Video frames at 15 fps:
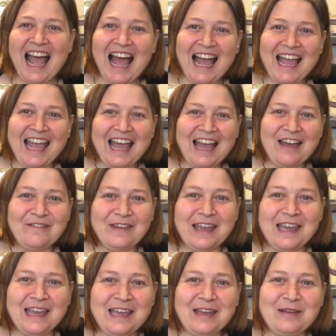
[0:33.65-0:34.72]
I have
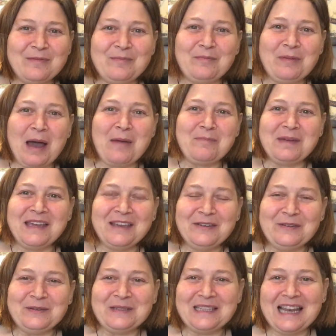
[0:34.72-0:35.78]
a puppy who's